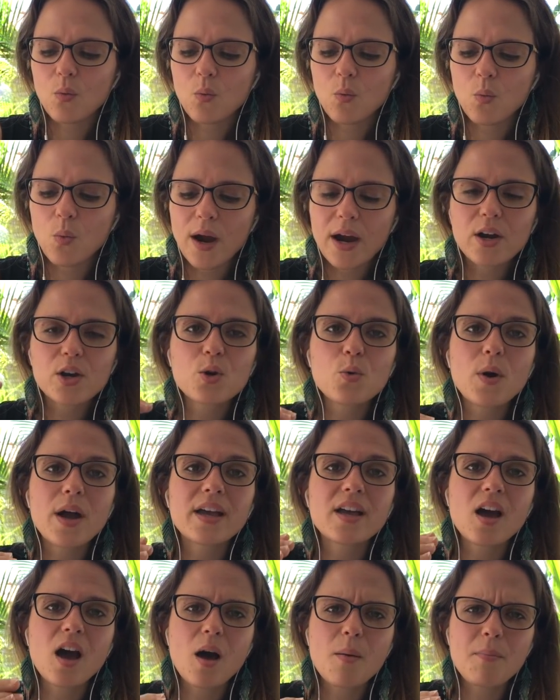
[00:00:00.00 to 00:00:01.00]
where do I
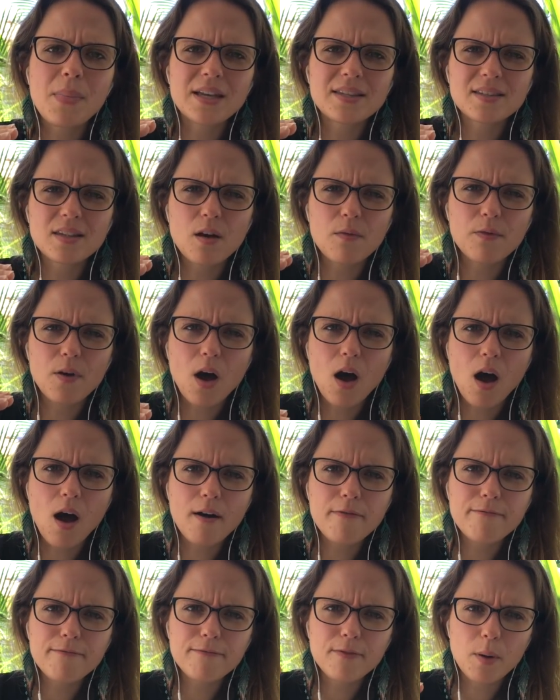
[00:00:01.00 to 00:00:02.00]
cut myself
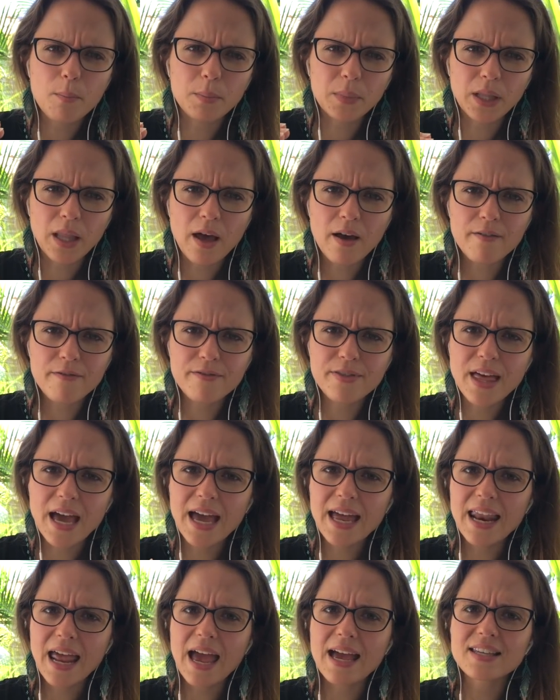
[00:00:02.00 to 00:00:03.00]
off from love,
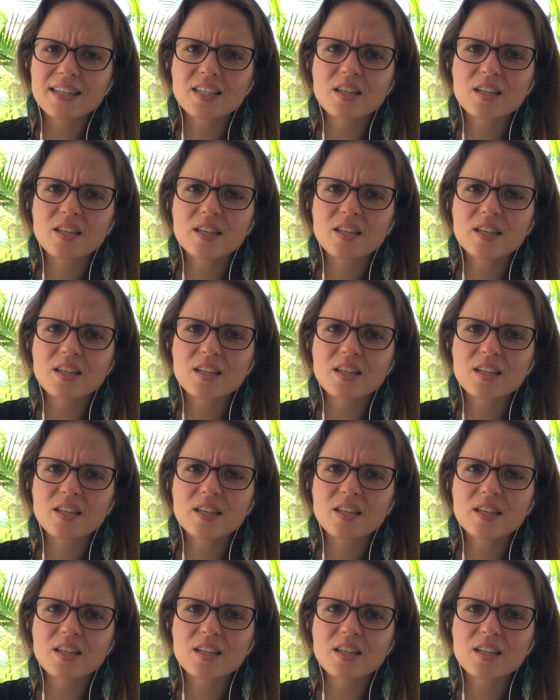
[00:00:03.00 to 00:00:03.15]
that has